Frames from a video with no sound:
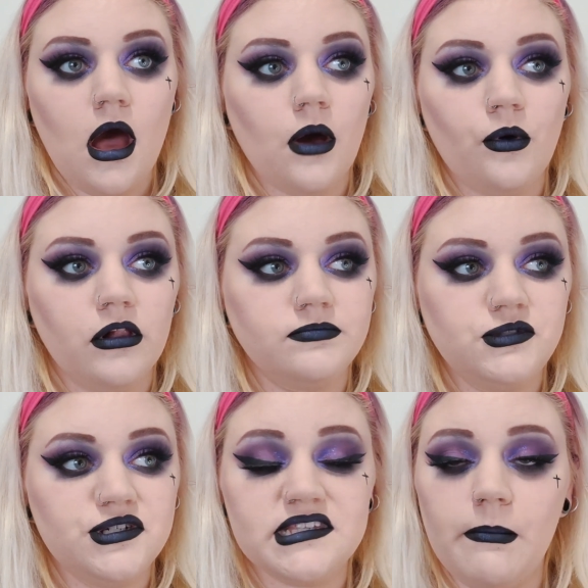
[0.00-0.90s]
I will
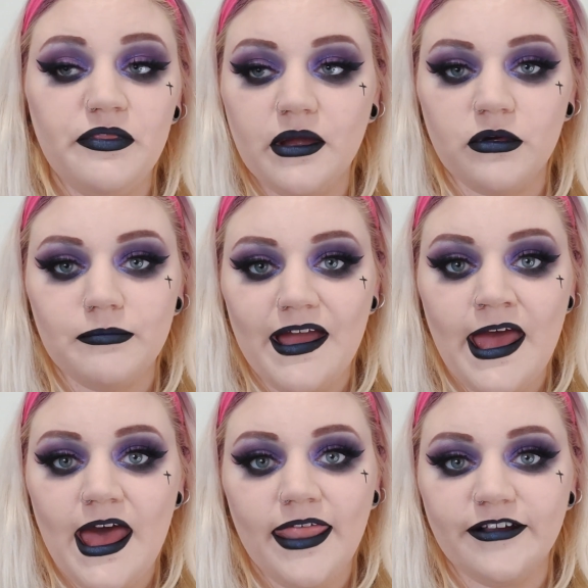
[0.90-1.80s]
do something with my
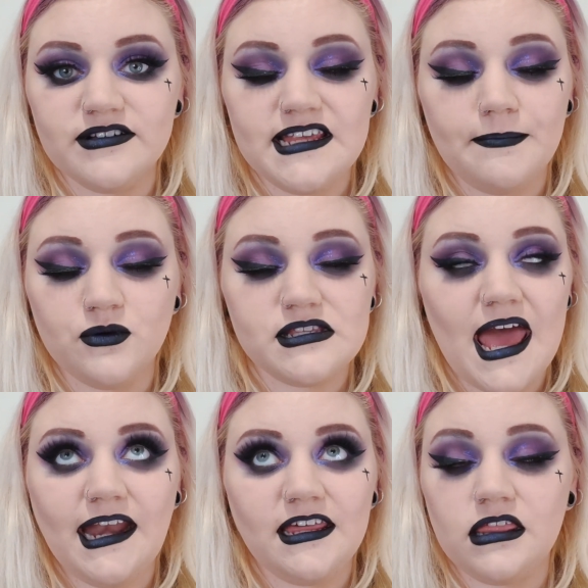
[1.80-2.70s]
hair that resembles
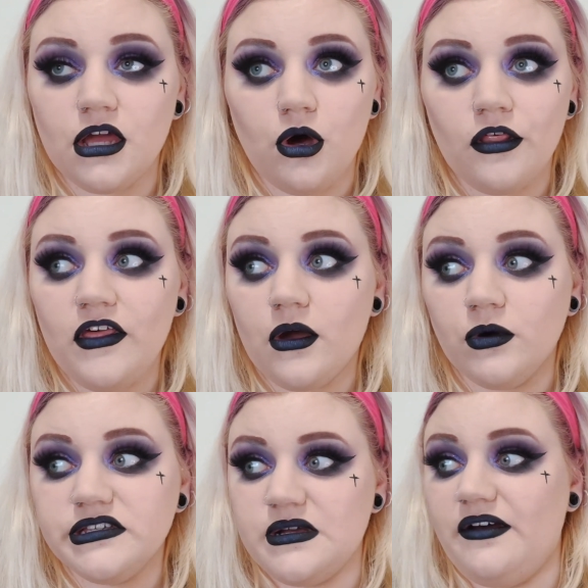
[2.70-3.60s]
anything
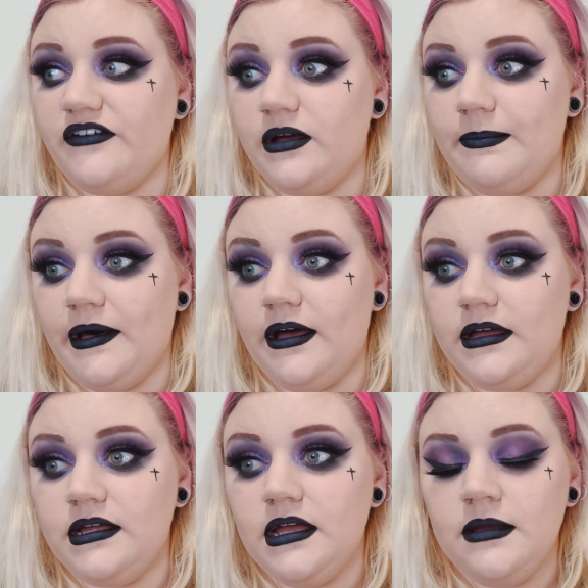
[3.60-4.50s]
gothic whatsoever,
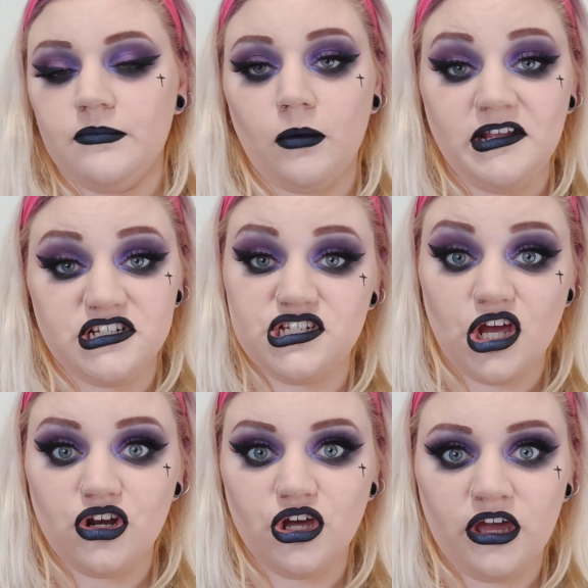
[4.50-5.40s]
but probably just
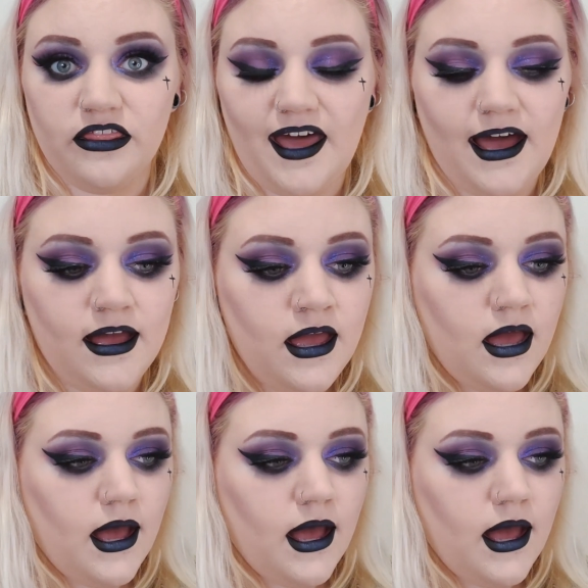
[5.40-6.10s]
don't look at that.